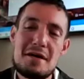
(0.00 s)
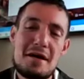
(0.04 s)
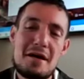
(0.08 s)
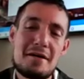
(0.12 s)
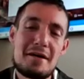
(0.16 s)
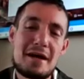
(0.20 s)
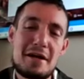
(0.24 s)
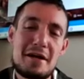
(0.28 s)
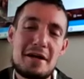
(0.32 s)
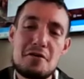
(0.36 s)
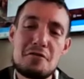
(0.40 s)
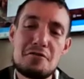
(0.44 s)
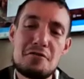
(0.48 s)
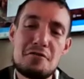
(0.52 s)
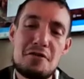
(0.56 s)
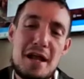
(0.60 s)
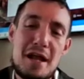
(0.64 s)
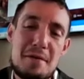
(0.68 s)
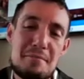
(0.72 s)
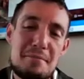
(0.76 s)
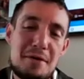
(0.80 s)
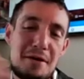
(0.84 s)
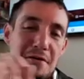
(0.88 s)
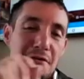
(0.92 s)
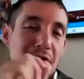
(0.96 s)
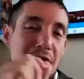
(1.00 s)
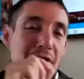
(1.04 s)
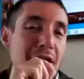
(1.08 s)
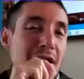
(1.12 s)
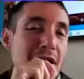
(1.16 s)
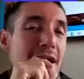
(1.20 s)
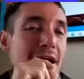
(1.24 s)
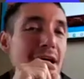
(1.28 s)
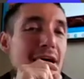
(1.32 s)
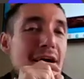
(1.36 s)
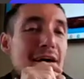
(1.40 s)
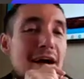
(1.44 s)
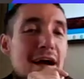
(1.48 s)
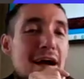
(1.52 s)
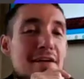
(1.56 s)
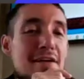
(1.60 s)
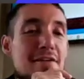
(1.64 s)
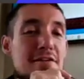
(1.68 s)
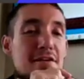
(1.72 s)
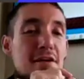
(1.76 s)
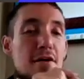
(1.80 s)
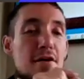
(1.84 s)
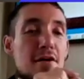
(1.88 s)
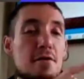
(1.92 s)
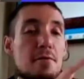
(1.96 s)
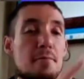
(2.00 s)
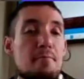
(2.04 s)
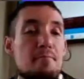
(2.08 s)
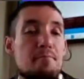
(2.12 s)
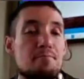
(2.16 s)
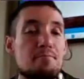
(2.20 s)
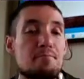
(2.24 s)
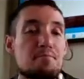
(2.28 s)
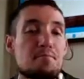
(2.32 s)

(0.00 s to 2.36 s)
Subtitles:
Okay, don't do that, Peter. All right, so